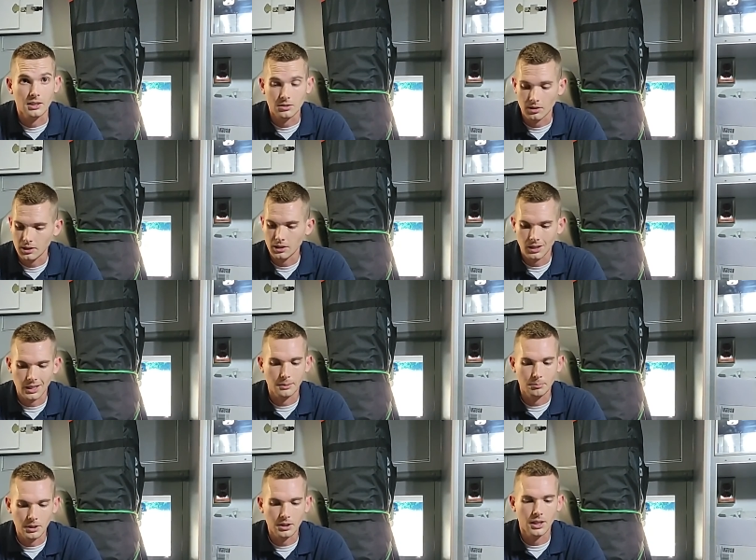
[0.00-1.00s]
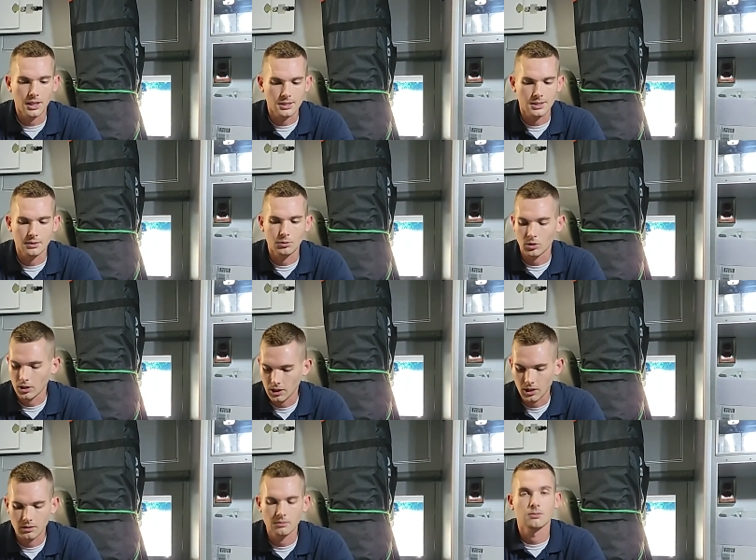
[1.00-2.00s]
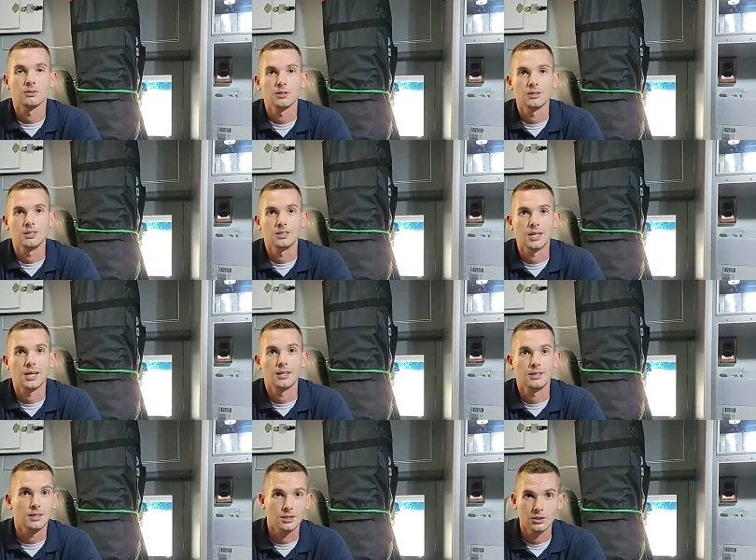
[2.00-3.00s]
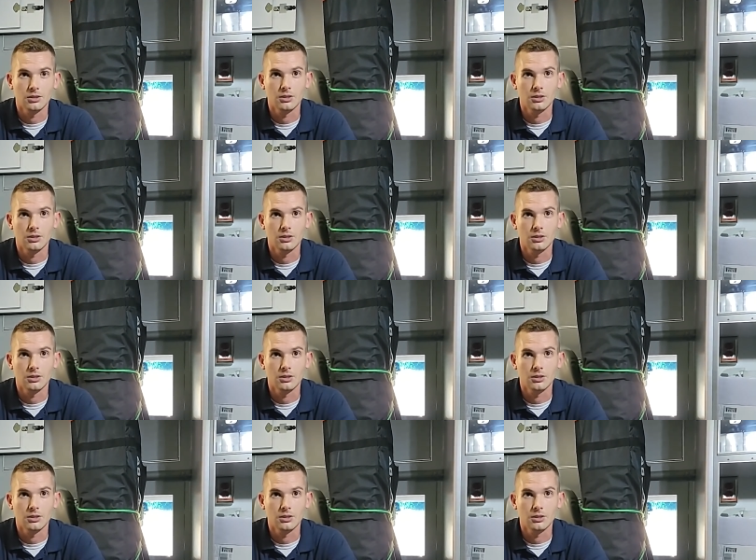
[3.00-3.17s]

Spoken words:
So I needed like BLS level kit, entirely good to